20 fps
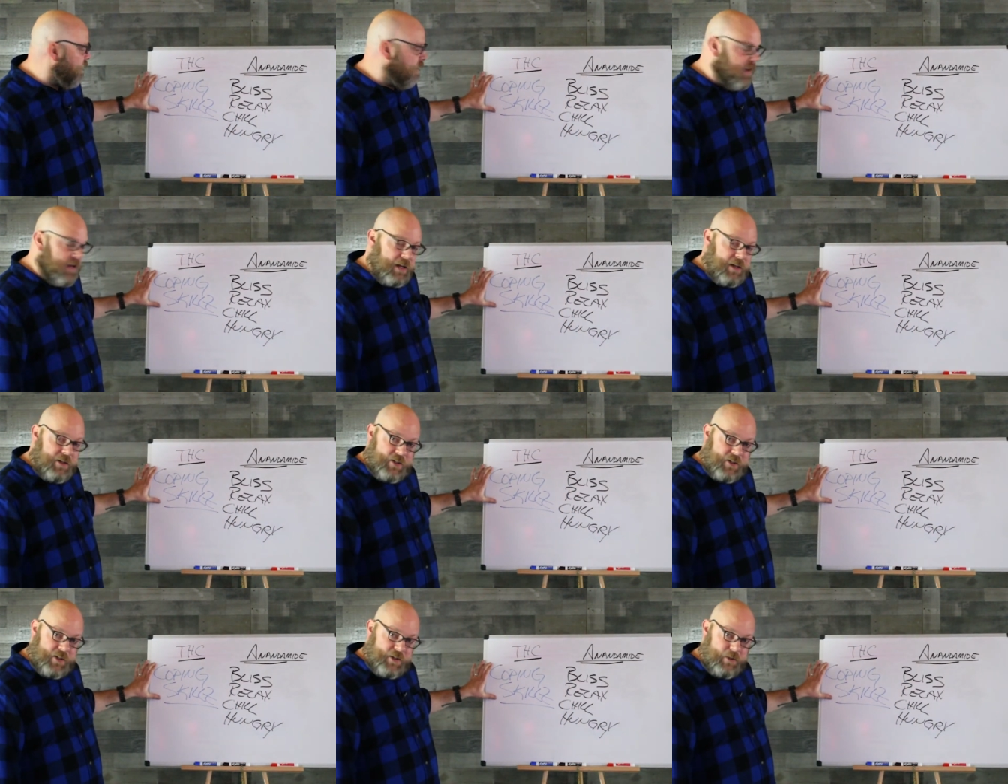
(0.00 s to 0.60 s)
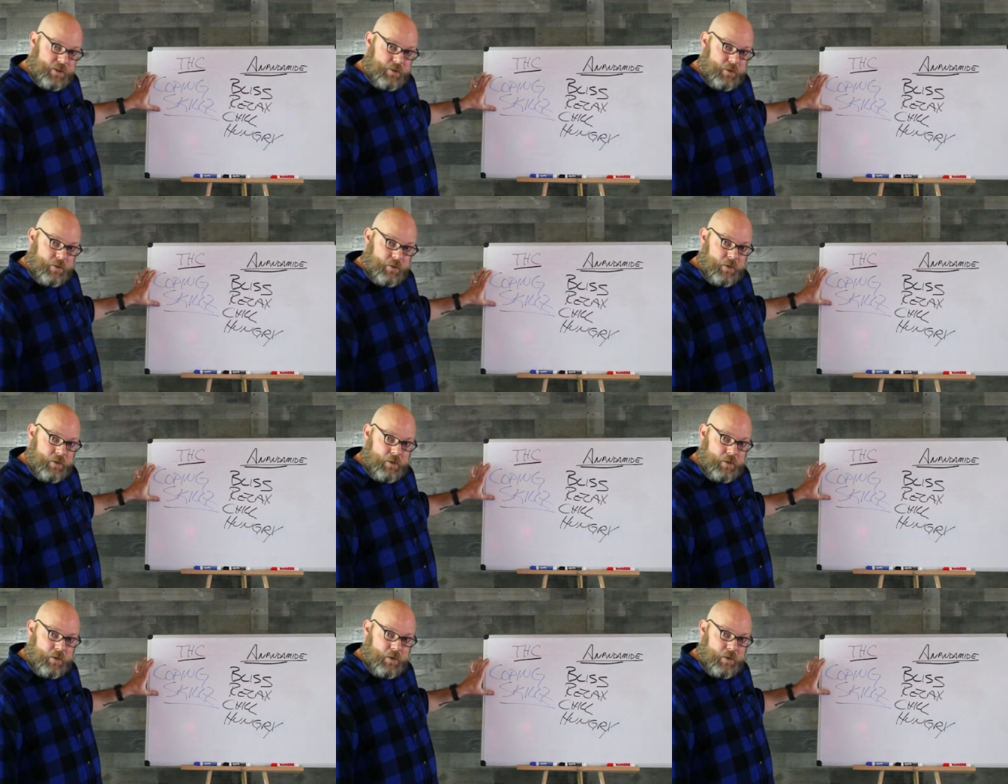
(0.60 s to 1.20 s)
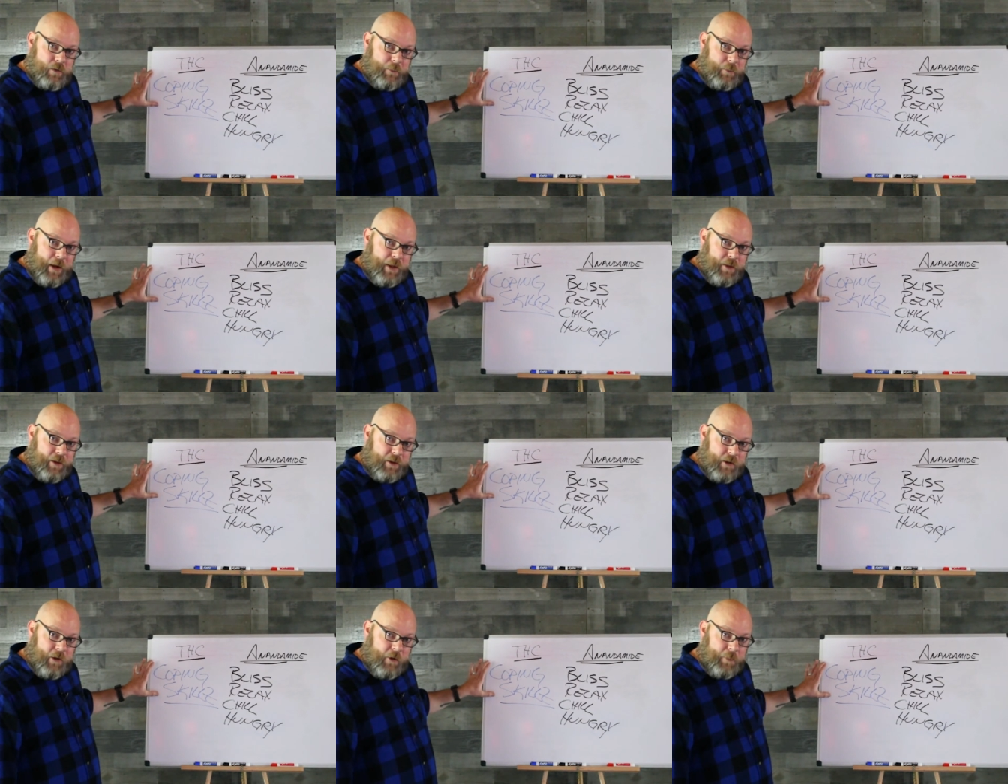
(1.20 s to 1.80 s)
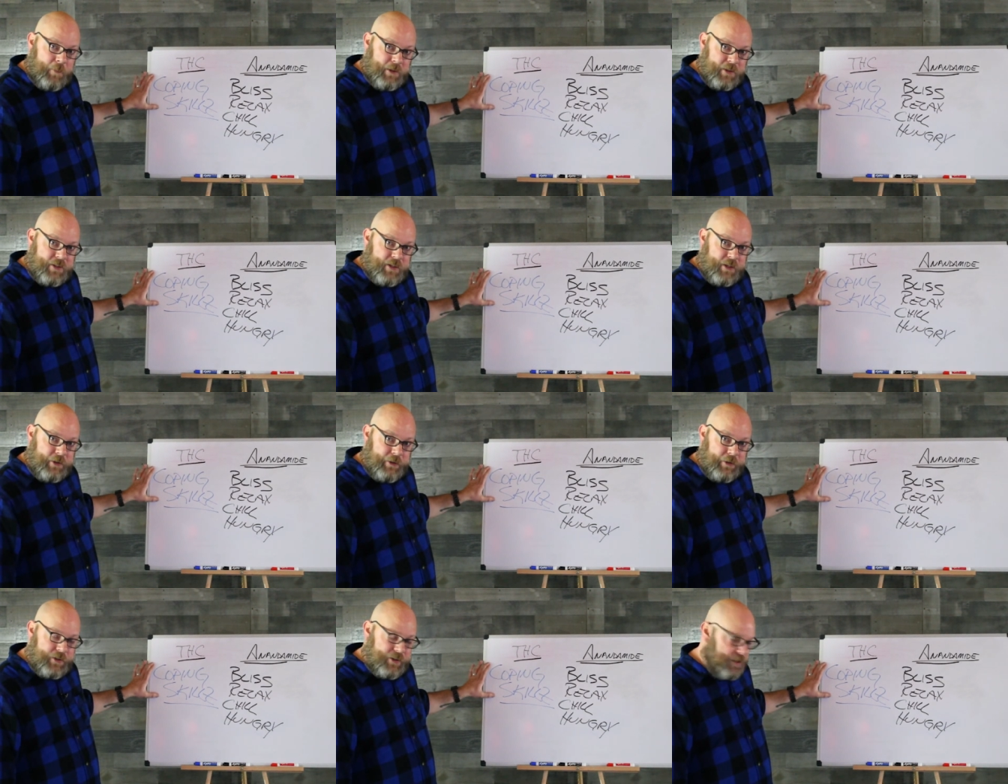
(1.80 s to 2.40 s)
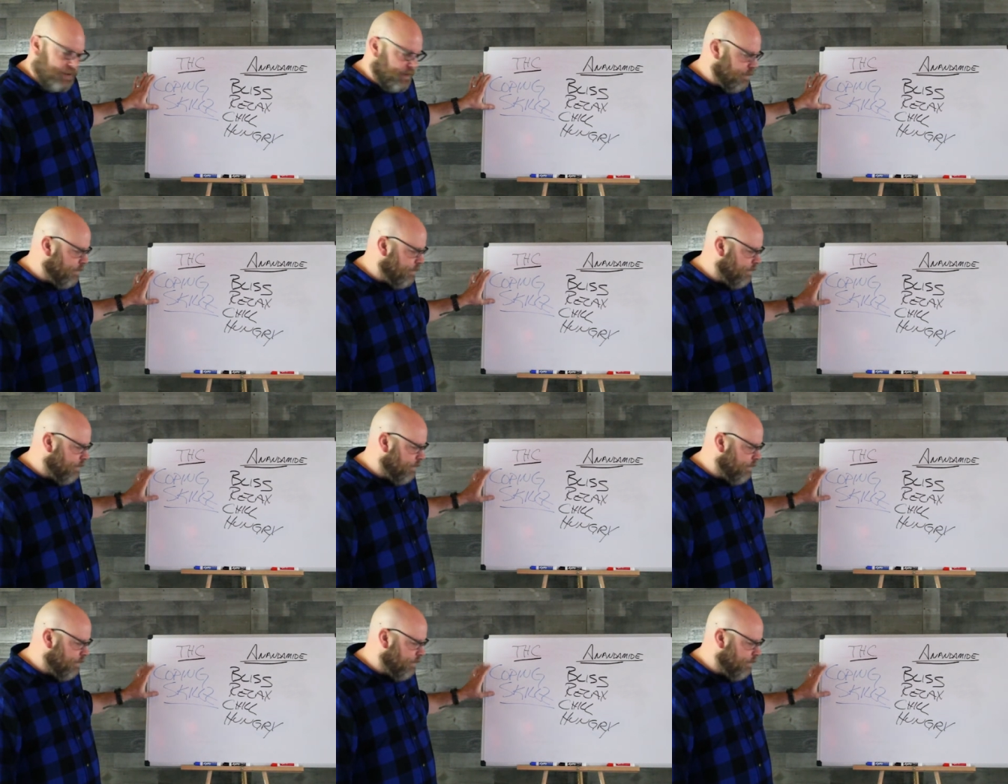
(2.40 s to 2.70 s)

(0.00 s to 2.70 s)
these by the coping skills.